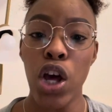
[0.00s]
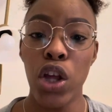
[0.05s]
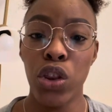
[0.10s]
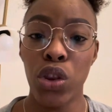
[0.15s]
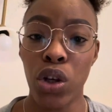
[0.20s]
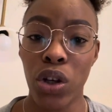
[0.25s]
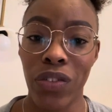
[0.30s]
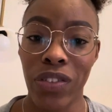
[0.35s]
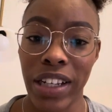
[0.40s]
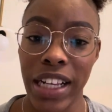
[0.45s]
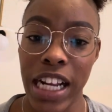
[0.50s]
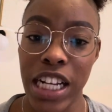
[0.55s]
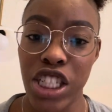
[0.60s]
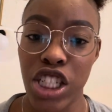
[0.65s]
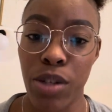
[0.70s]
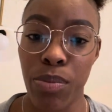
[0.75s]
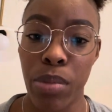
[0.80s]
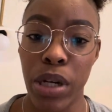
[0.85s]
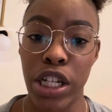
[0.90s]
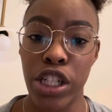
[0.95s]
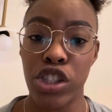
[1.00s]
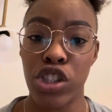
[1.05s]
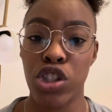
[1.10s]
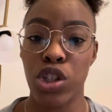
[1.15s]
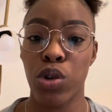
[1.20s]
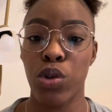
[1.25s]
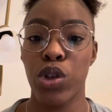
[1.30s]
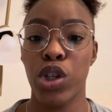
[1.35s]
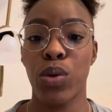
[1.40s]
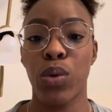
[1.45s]
notification button
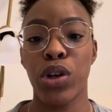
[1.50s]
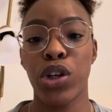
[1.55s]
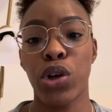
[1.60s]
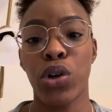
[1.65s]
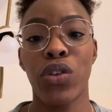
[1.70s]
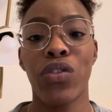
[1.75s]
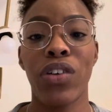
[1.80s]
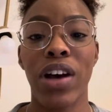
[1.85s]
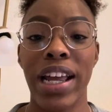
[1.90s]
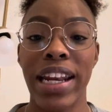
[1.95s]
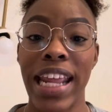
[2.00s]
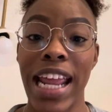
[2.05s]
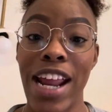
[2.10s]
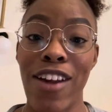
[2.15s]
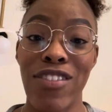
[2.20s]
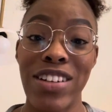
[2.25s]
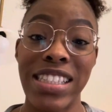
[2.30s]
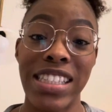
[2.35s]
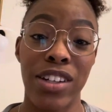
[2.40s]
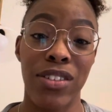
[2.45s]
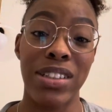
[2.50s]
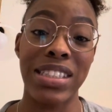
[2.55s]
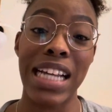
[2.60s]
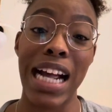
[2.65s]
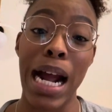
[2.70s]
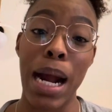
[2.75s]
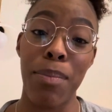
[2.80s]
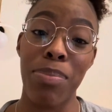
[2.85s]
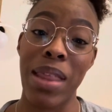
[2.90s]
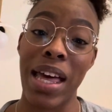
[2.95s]
so you are notified every single
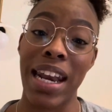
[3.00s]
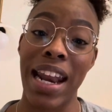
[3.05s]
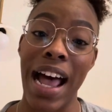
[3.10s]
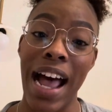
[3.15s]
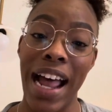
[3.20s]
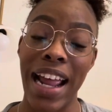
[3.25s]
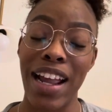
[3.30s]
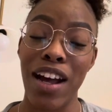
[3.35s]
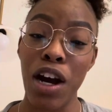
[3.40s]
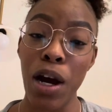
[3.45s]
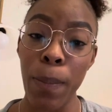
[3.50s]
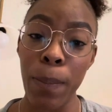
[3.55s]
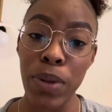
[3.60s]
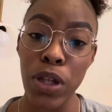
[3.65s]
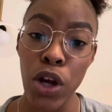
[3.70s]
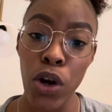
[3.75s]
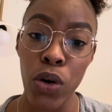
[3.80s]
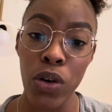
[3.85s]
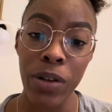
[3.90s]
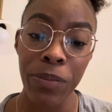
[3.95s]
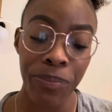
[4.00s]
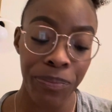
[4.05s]
time that I upload